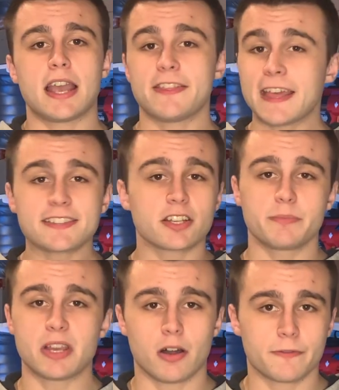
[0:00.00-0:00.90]
And that's
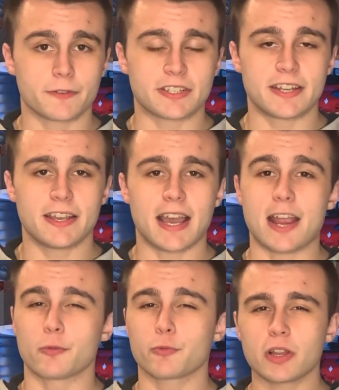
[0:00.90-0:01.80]
going to be all for today.
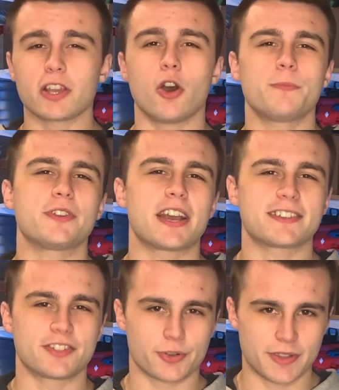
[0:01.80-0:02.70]
I really hope you
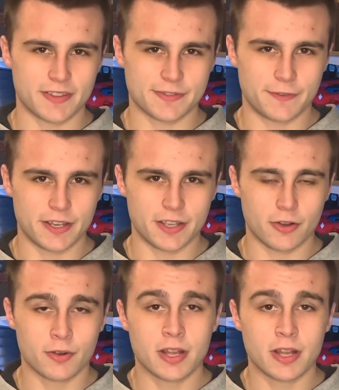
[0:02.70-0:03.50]
guys enjoyed this video.